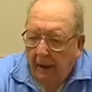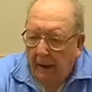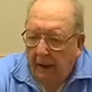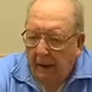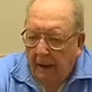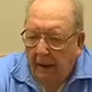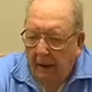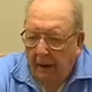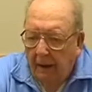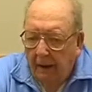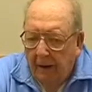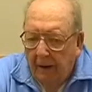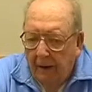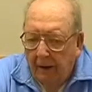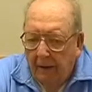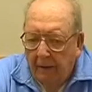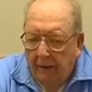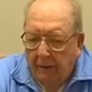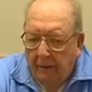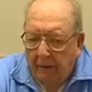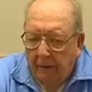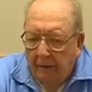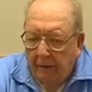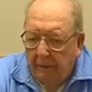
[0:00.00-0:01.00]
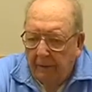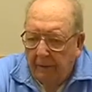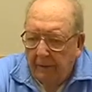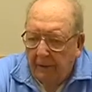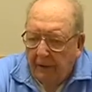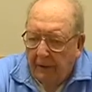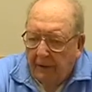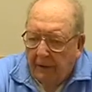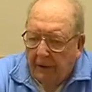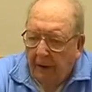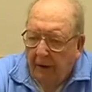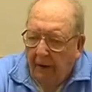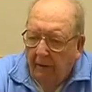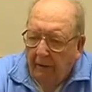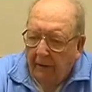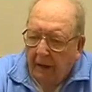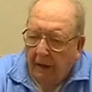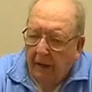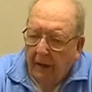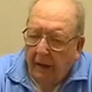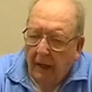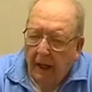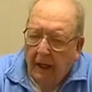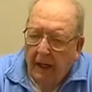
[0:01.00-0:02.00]
uh,
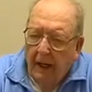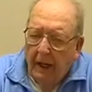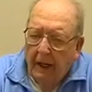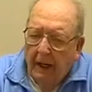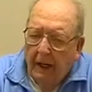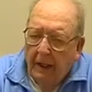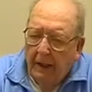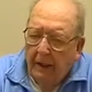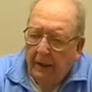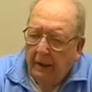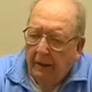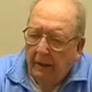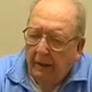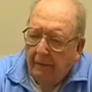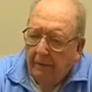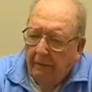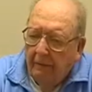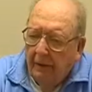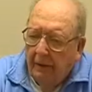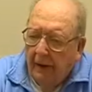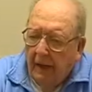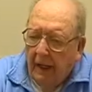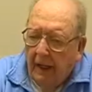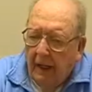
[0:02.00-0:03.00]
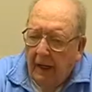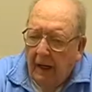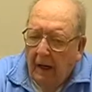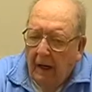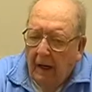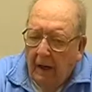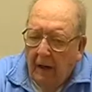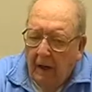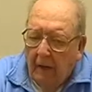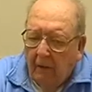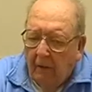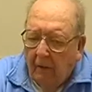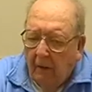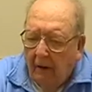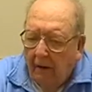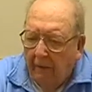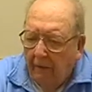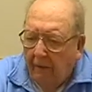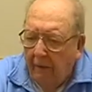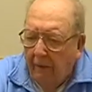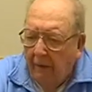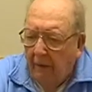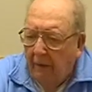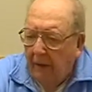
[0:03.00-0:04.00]
scouting line uh, for
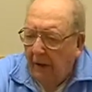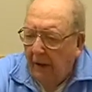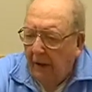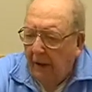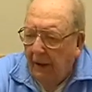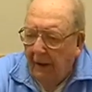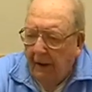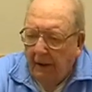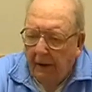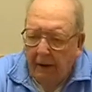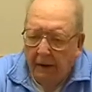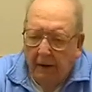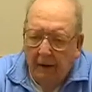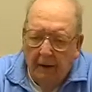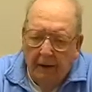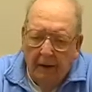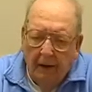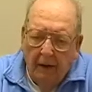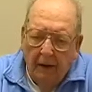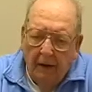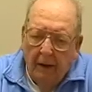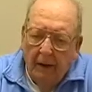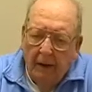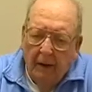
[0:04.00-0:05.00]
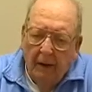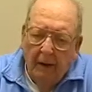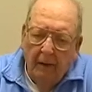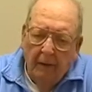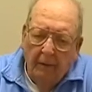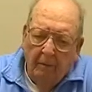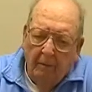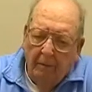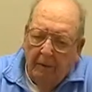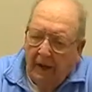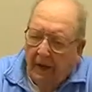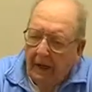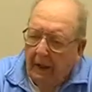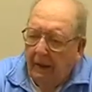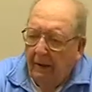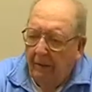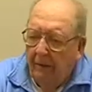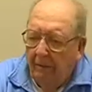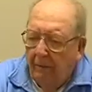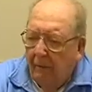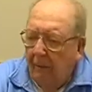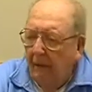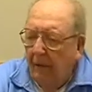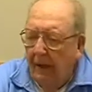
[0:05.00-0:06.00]
anti-aircraft duty and uh, back
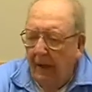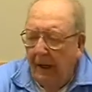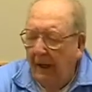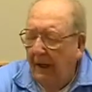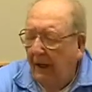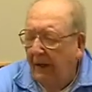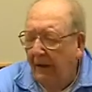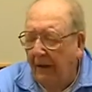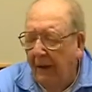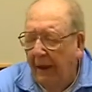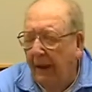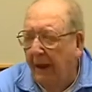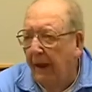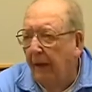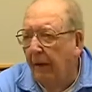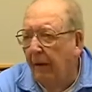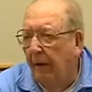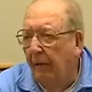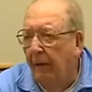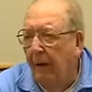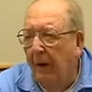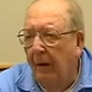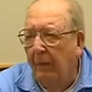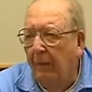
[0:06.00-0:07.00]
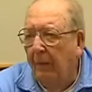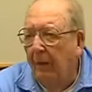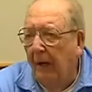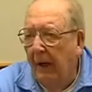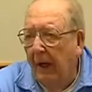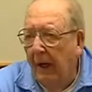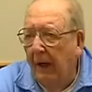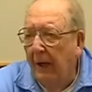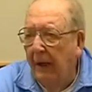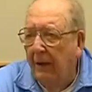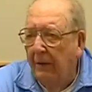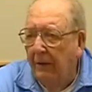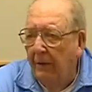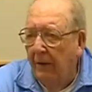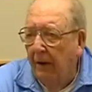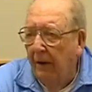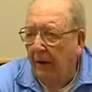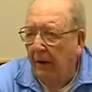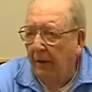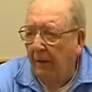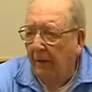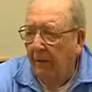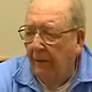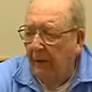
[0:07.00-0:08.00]
and forth. Anything that come up, they had us
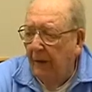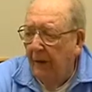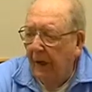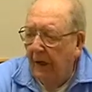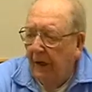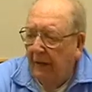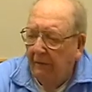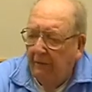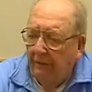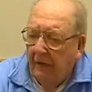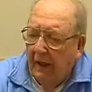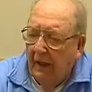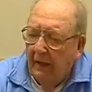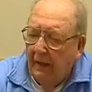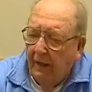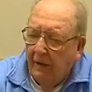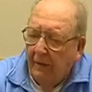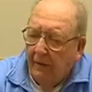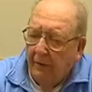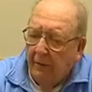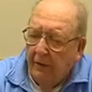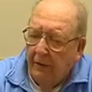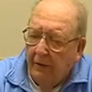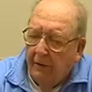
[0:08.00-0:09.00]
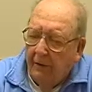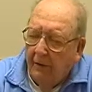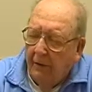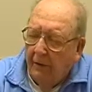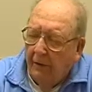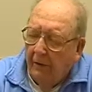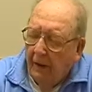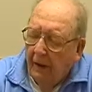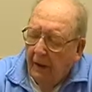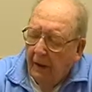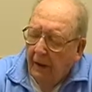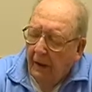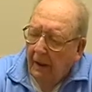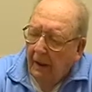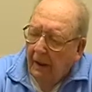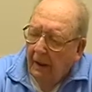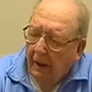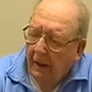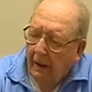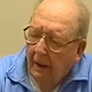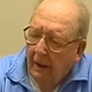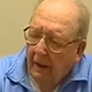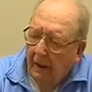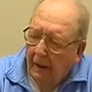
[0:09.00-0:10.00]
on. We had, fact is, we took
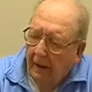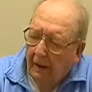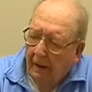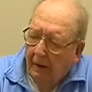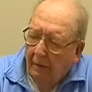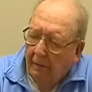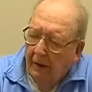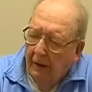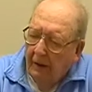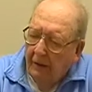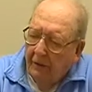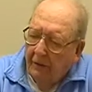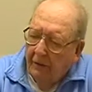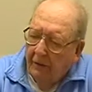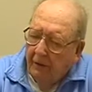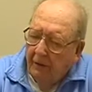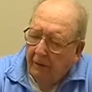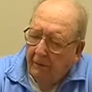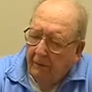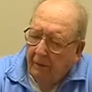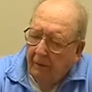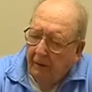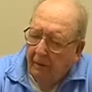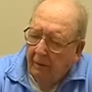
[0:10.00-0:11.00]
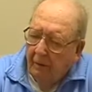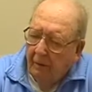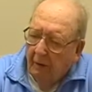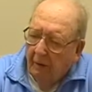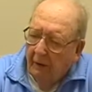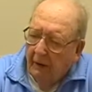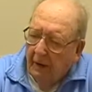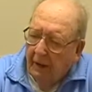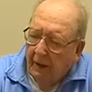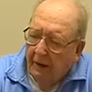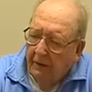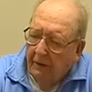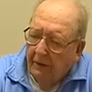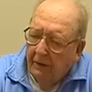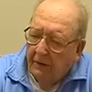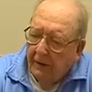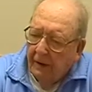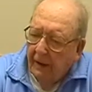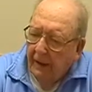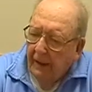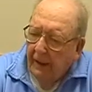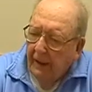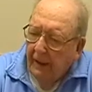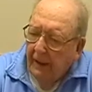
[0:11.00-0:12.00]
uh, a bunch of uh, Marines
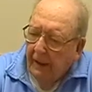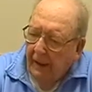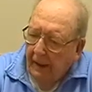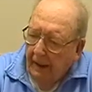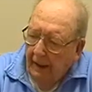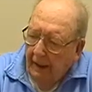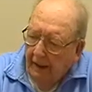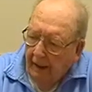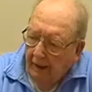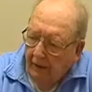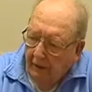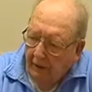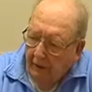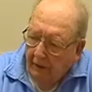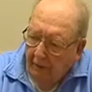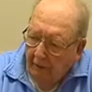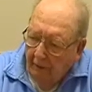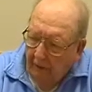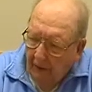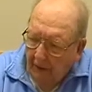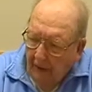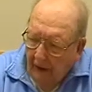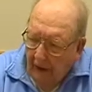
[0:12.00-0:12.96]
into the